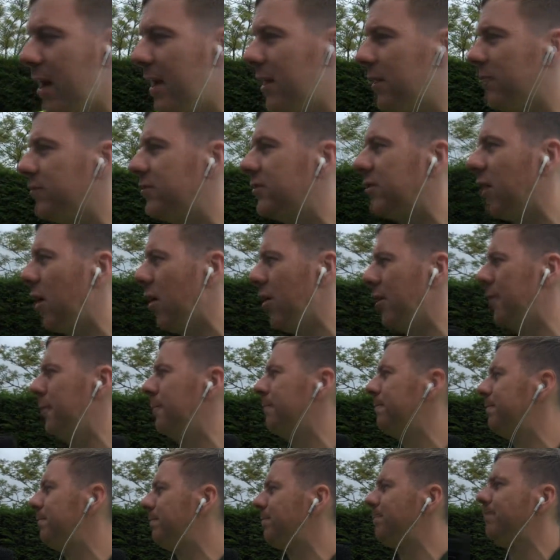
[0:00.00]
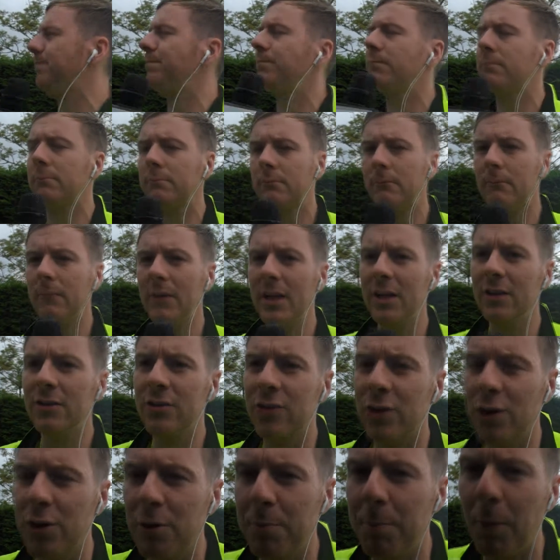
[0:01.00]
write a little song
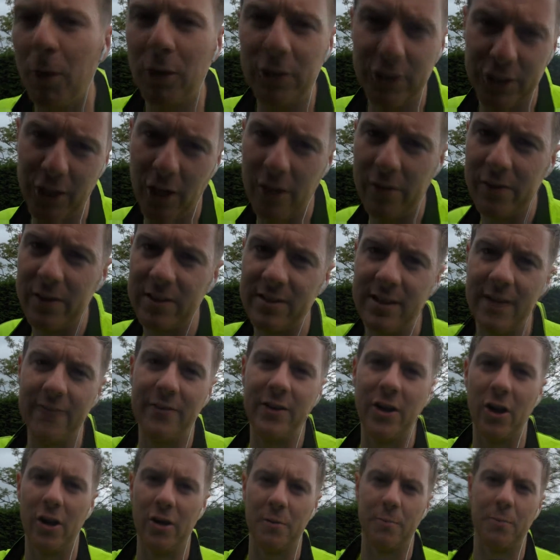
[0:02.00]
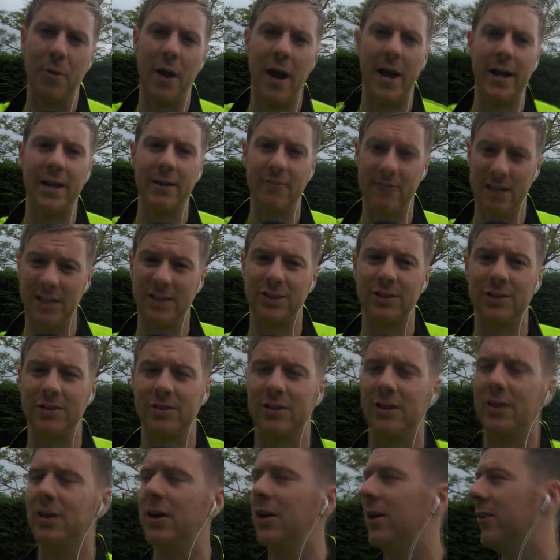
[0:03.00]
to Bon Jovi's Living on a Prayer. And it's just
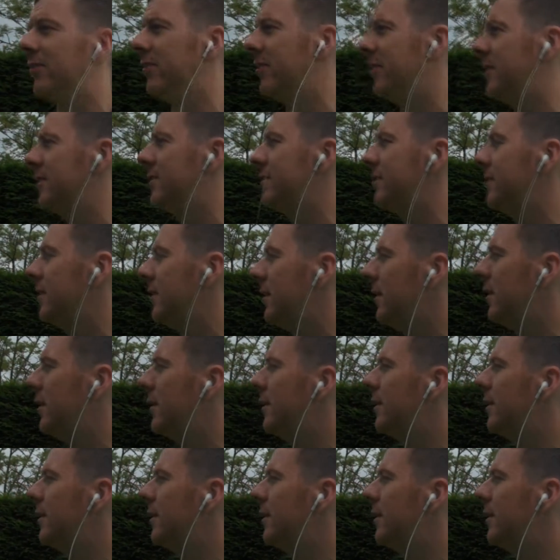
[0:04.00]
the chorus.